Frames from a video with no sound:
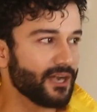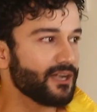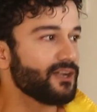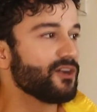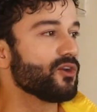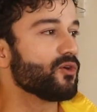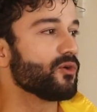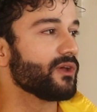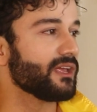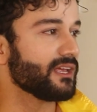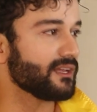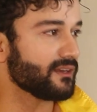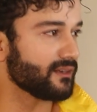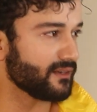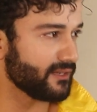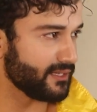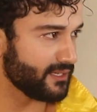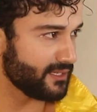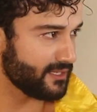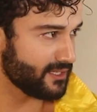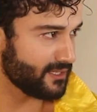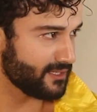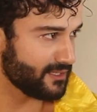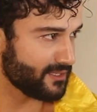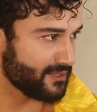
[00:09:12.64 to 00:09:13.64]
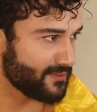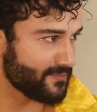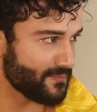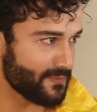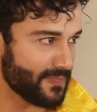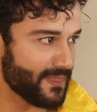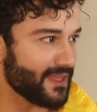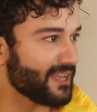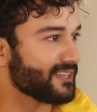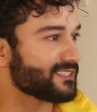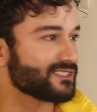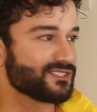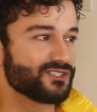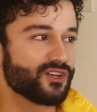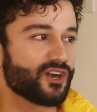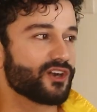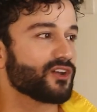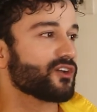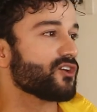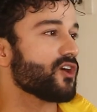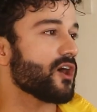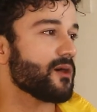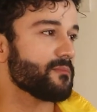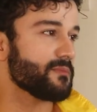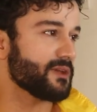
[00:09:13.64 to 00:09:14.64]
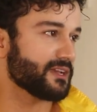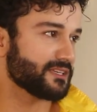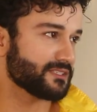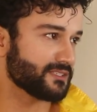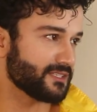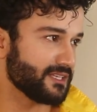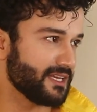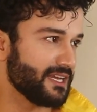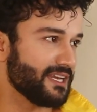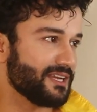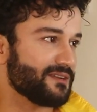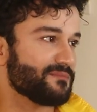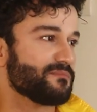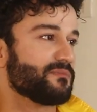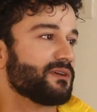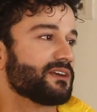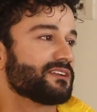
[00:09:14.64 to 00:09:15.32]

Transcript: unknowingly it's not a comic scene,